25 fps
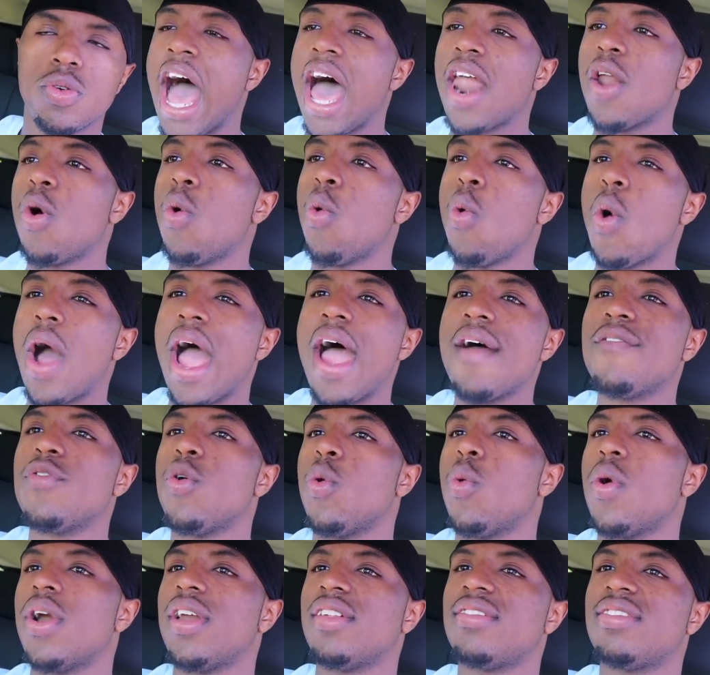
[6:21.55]
I don't
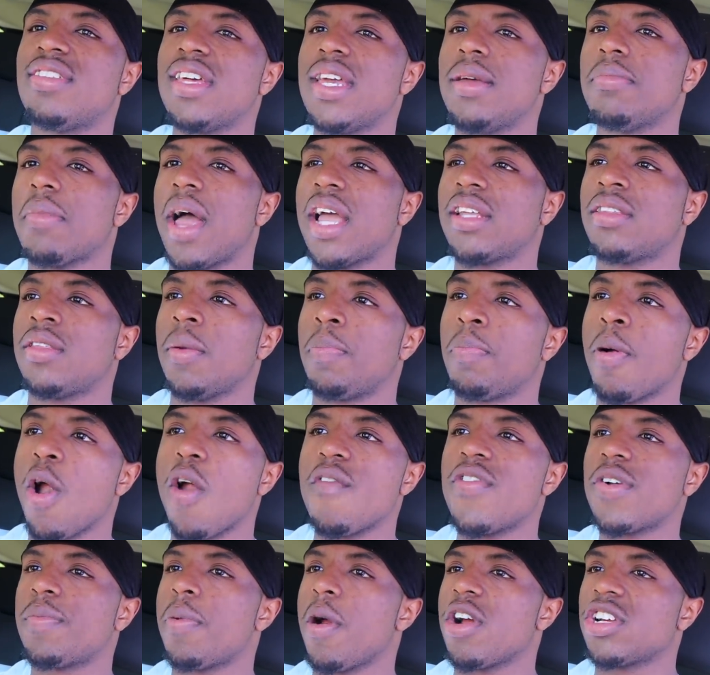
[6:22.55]
ever want to seem like the
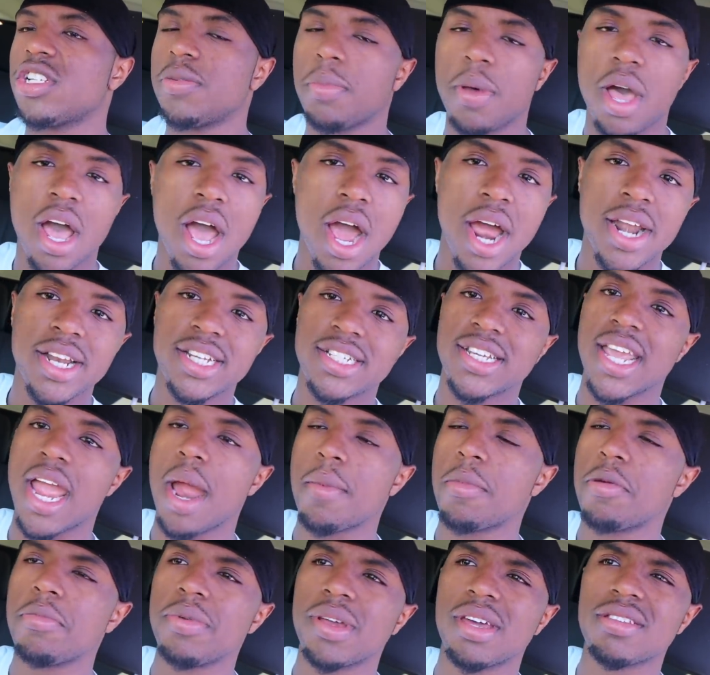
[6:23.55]
perfect person behind this
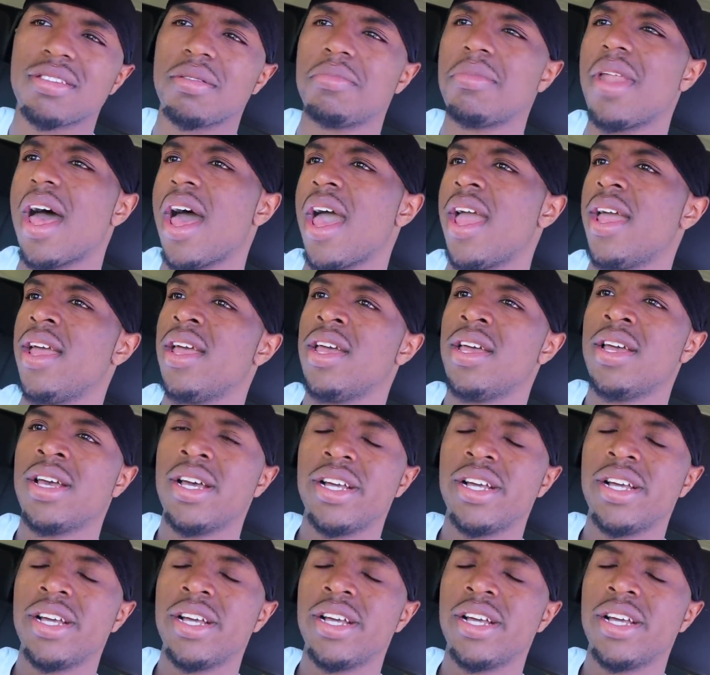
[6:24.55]
camera because I'm not.